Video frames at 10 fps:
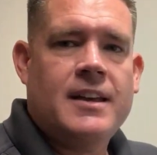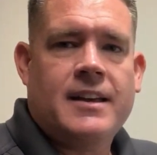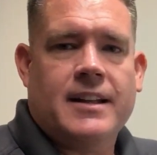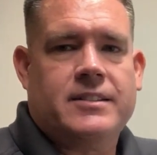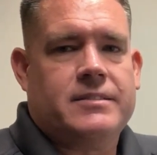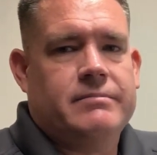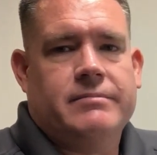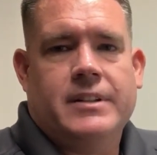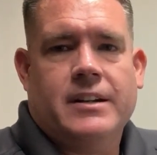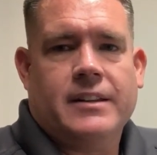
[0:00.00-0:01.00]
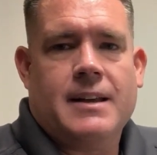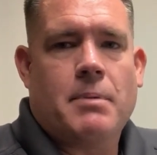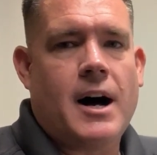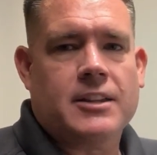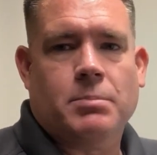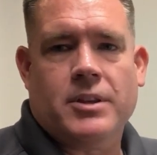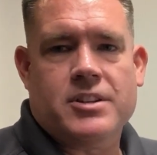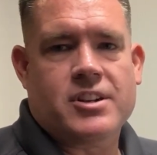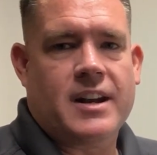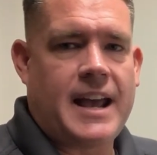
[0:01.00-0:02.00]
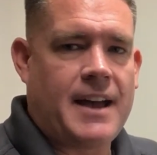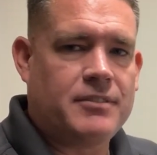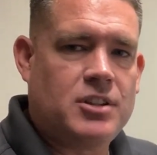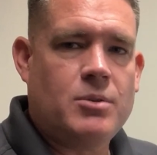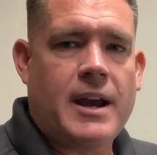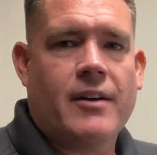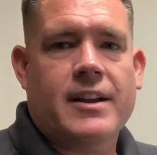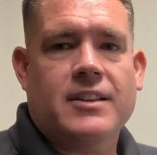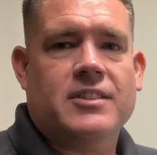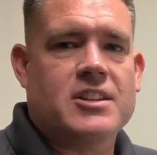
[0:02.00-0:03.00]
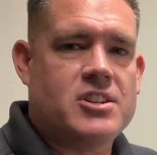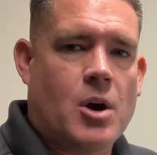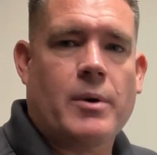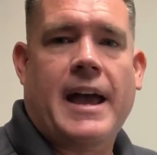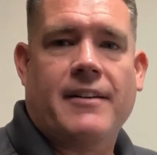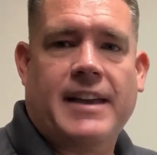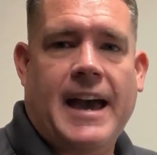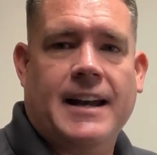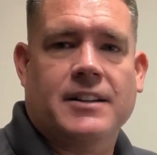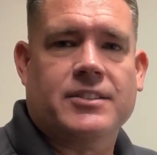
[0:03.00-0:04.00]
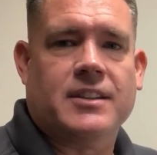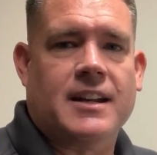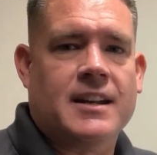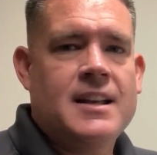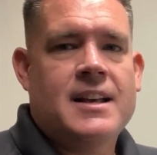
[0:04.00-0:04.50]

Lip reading: it's nearly impossible that you're going to have 2 areas that don't have catalyst in it.